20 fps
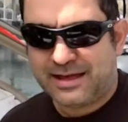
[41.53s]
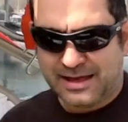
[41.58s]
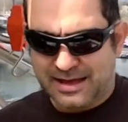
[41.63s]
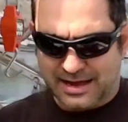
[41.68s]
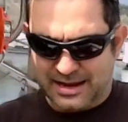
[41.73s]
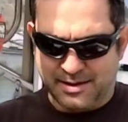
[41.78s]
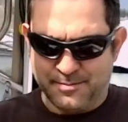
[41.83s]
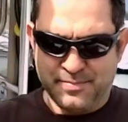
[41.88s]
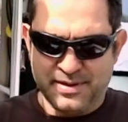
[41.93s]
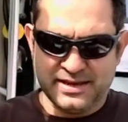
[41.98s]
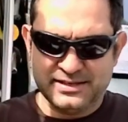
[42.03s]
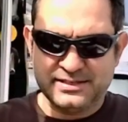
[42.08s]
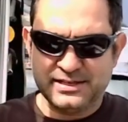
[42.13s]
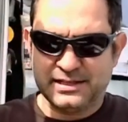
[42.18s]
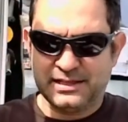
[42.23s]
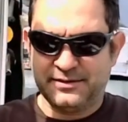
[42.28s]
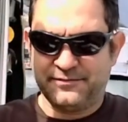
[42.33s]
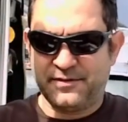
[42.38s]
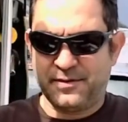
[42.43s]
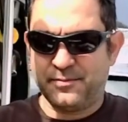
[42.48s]
then
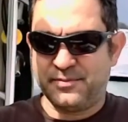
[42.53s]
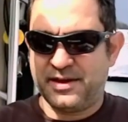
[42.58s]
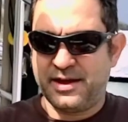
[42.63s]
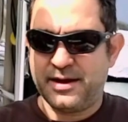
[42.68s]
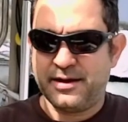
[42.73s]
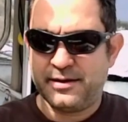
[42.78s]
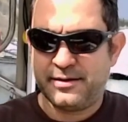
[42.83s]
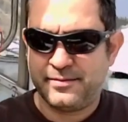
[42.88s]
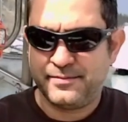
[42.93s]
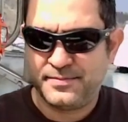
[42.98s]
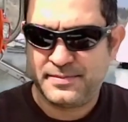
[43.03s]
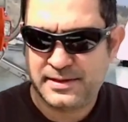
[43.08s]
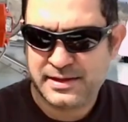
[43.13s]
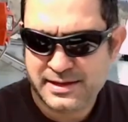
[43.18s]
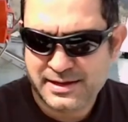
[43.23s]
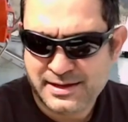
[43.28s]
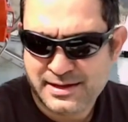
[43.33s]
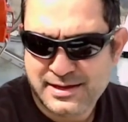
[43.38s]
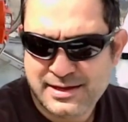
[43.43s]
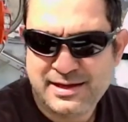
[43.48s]
basically from there,
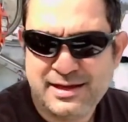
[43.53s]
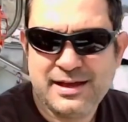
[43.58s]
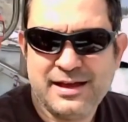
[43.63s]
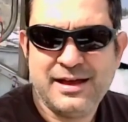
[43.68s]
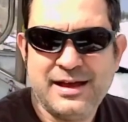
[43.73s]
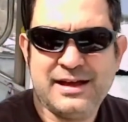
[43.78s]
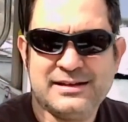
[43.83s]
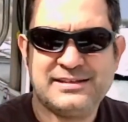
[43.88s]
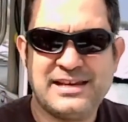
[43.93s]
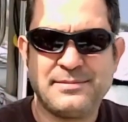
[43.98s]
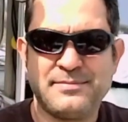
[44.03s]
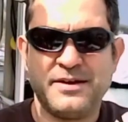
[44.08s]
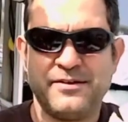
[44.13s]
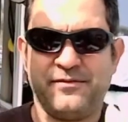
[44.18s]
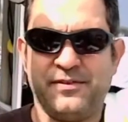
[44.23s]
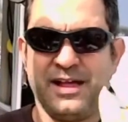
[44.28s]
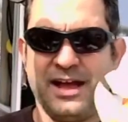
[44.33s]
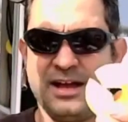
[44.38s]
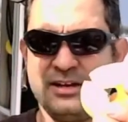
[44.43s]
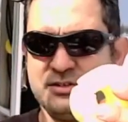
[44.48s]
I take my
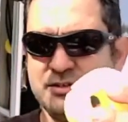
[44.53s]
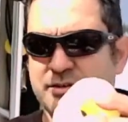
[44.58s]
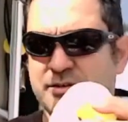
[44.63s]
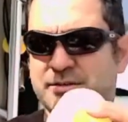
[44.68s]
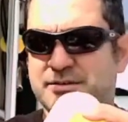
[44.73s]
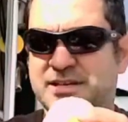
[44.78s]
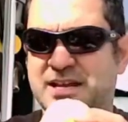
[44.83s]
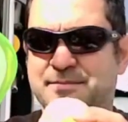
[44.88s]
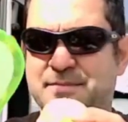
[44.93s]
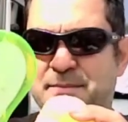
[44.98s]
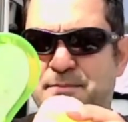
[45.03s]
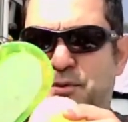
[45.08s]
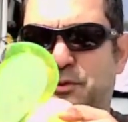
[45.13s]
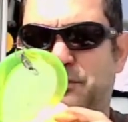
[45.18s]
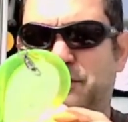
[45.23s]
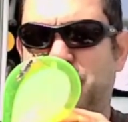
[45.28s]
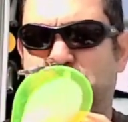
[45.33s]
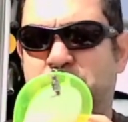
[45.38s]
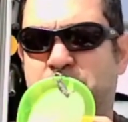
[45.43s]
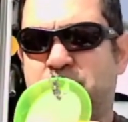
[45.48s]
flasher, take my pool
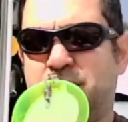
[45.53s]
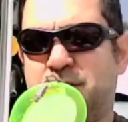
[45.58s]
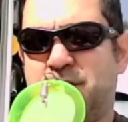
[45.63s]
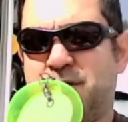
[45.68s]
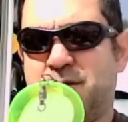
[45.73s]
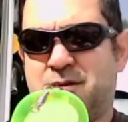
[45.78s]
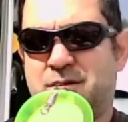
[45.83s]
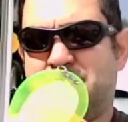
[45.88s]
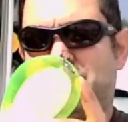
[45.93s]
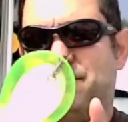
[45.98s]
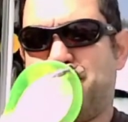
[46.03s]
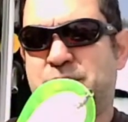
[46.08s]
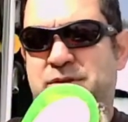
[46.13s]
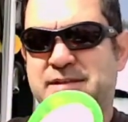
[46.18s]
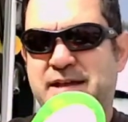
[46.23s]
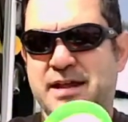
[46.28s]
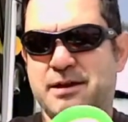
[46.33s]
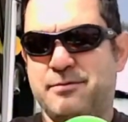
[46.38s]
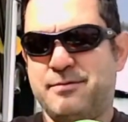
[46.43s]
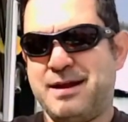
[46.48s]
noodle, put
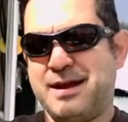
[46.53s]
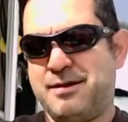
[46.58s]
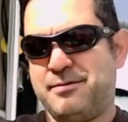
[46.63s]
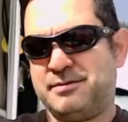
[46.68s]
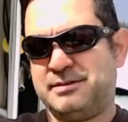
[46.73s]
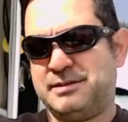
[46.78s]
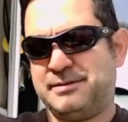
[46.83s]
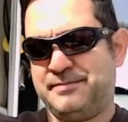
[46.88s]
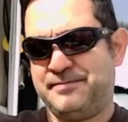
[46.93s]
that around.